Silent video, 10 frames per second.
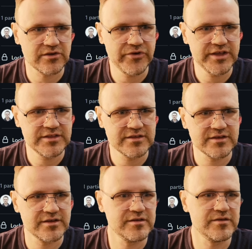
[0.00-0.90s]
green,
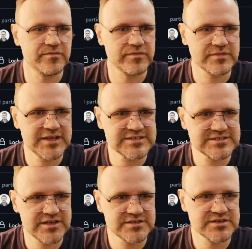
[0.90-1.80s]

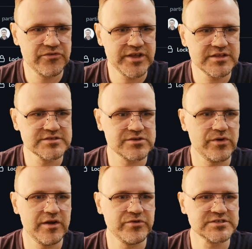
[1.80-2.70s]
test is green, so
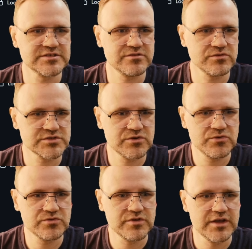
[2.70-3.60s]
everything looks
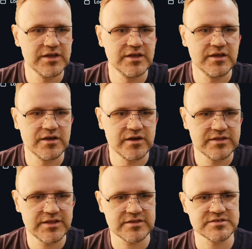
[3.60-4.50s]
good.
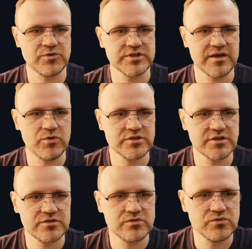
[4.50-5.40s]
That is what I
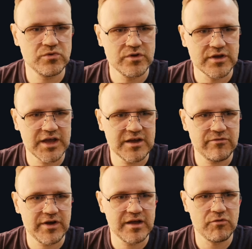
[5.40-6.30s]
wanted to
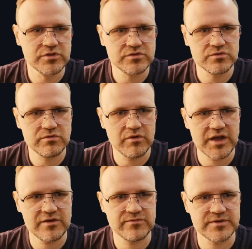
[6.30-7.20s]
have. I want to
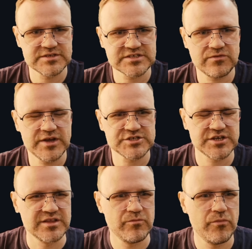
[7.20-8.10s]
have a squash
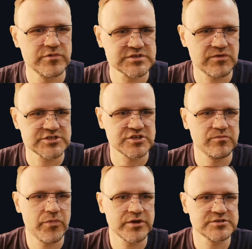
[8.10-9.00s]
and
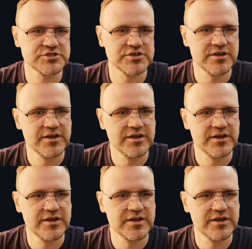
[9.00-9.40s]
merge